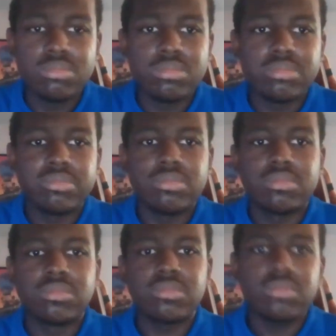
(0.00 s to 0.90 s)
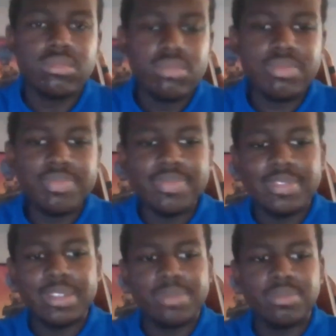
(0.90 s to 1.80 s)

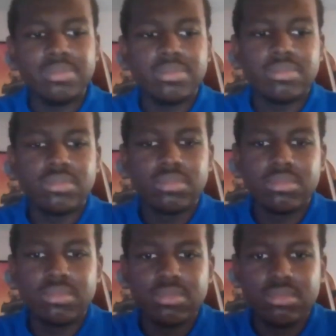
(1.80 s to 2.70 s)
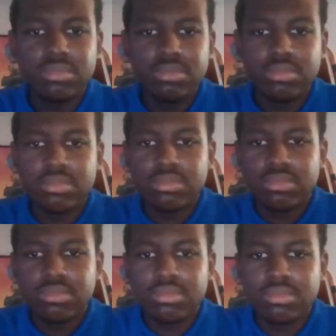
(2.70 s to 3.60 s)

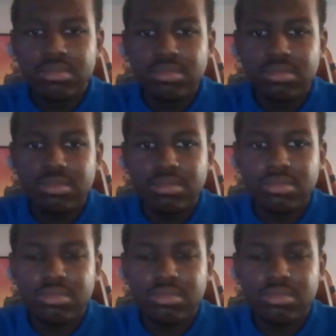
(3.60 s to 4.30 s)
Nobody speaks.